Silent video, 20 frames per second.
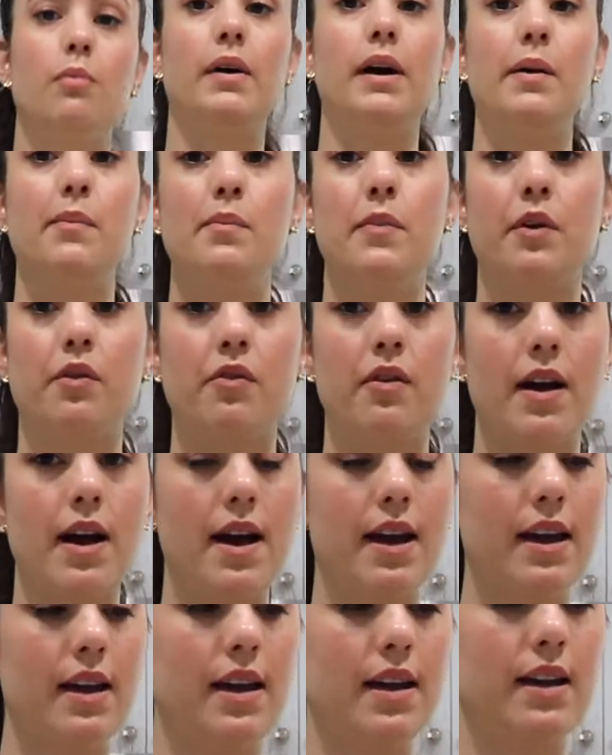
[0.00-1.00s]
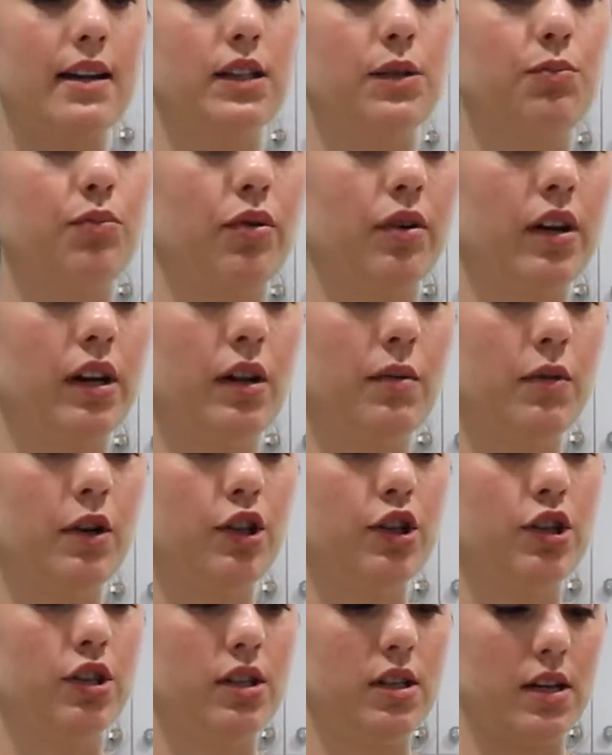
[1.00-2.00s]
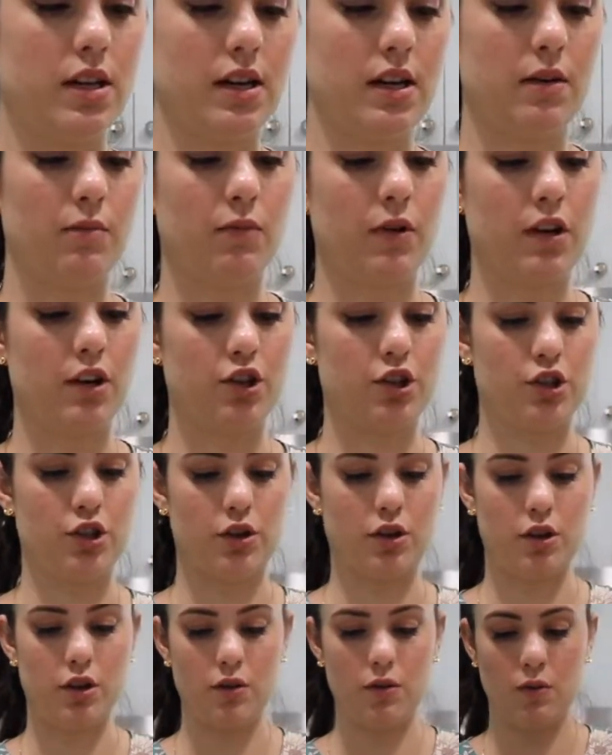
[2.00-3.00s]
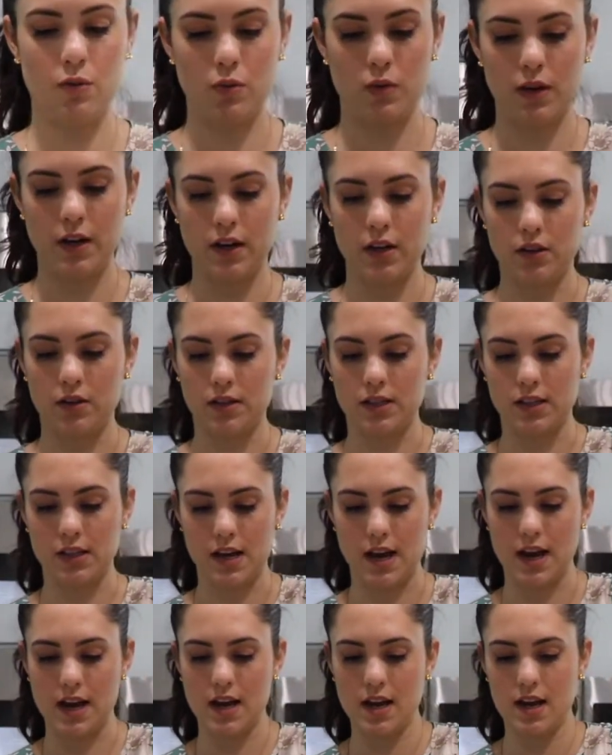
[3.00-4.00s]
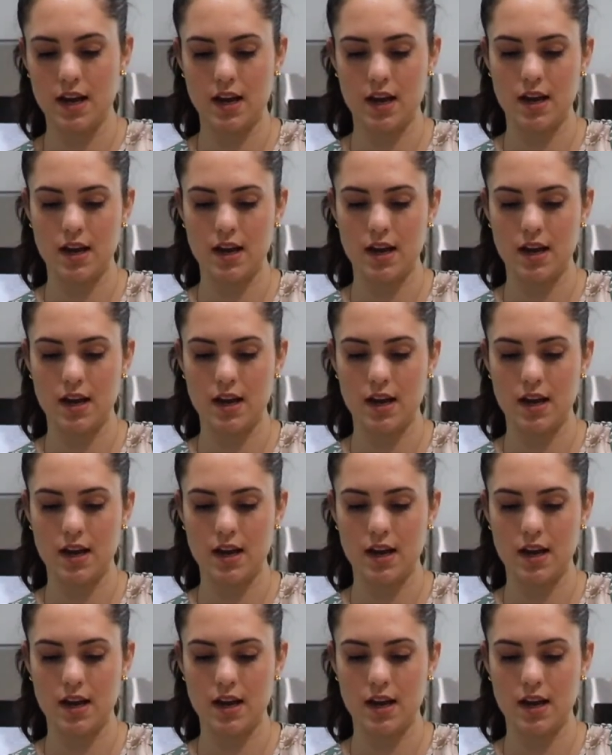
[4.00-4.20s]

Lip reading: my meringue, it's pretty much done. I'm gonna show you what it looks like.